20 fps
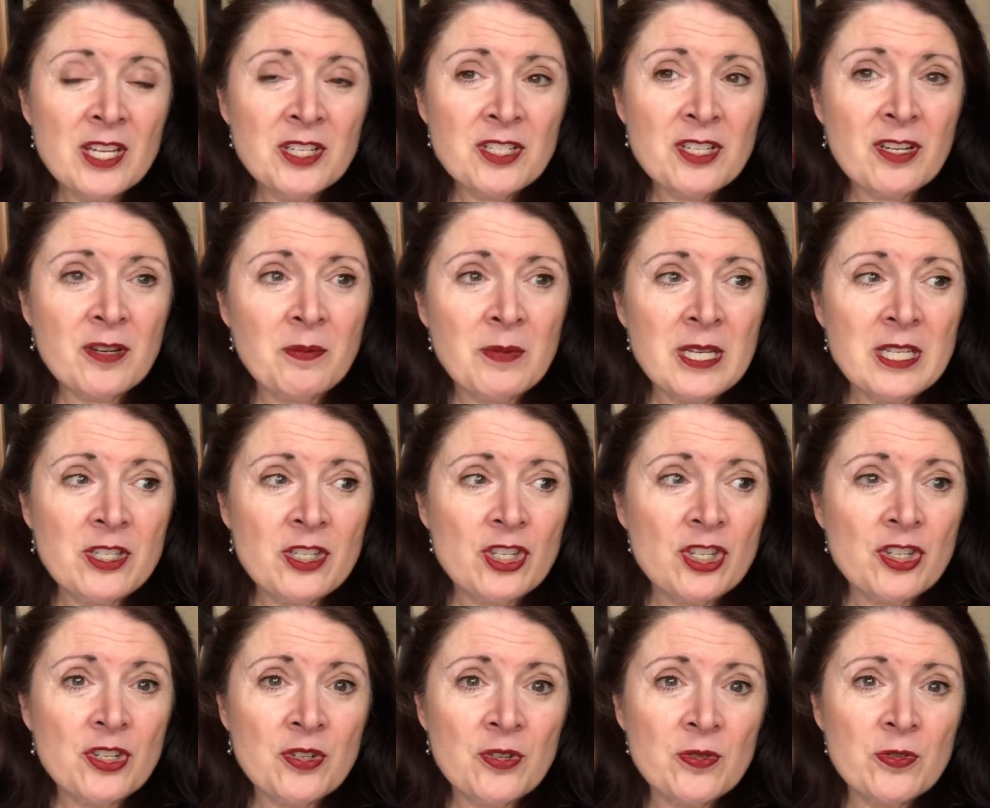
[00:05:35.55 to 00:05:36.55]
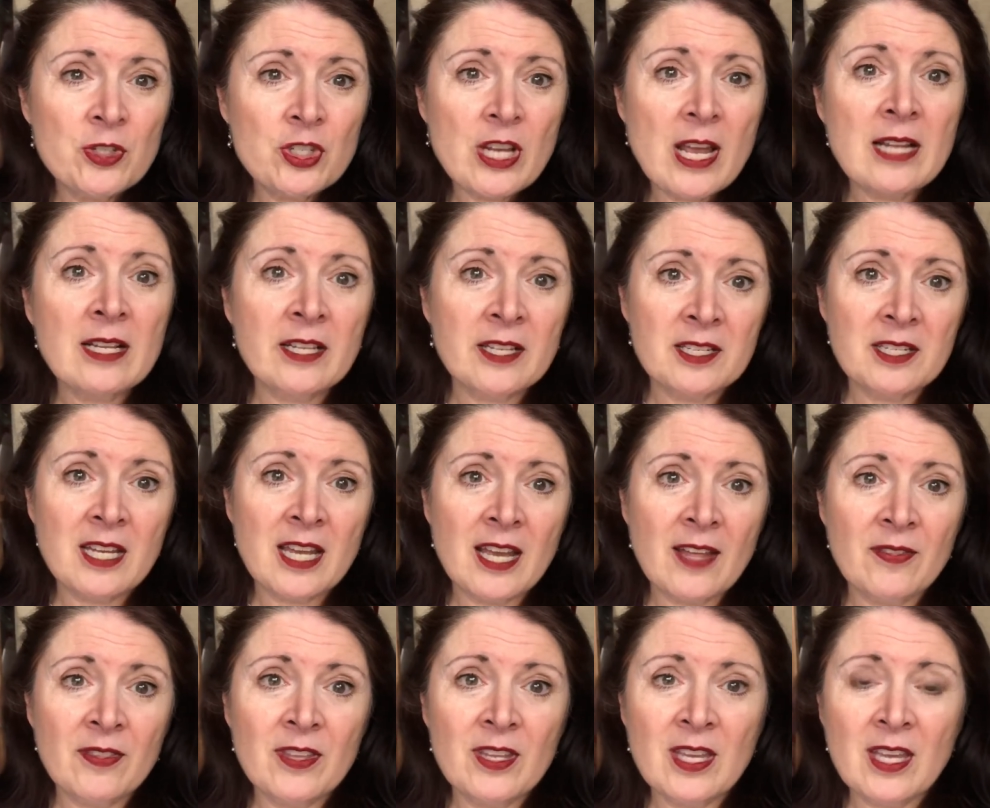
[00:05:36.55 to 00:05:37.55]
took me to Shetland
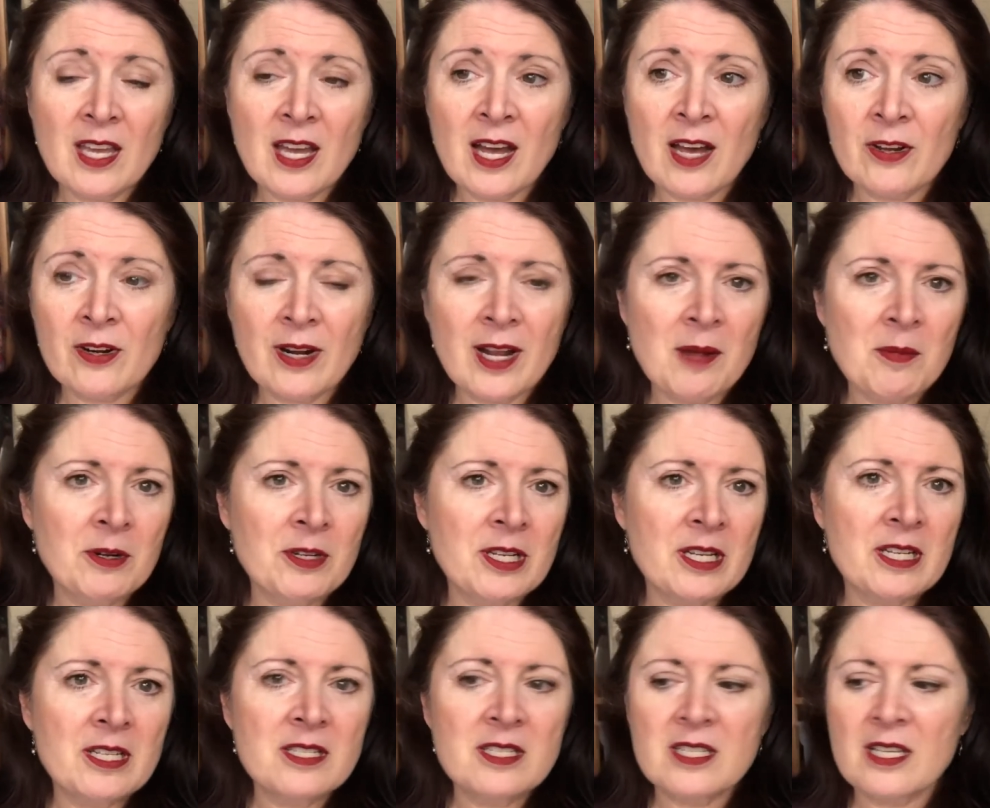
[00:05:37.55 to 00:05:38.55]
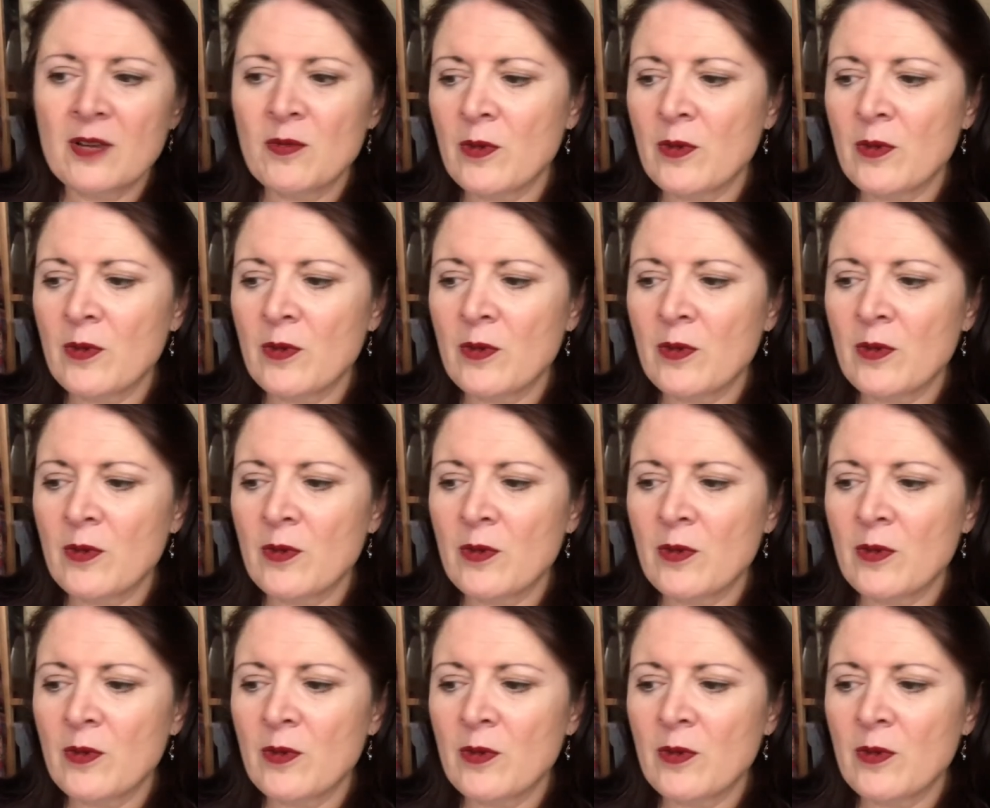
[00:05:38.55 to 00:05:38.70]
and the Outer Hebrides